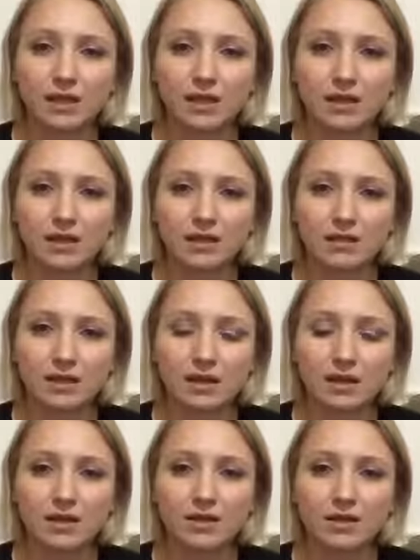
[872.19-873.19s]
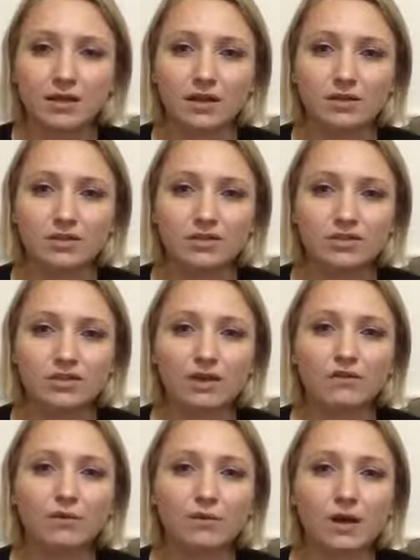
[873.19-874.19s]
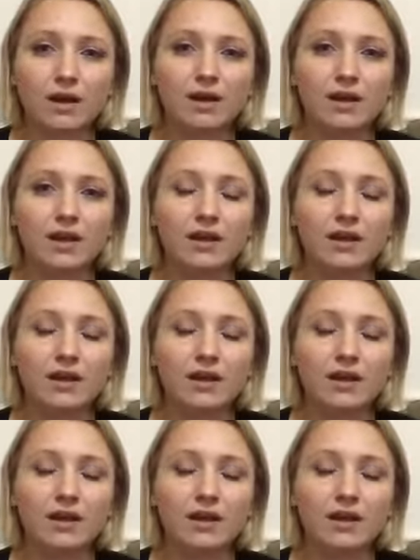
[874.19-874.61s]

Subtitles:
and you're self-aware,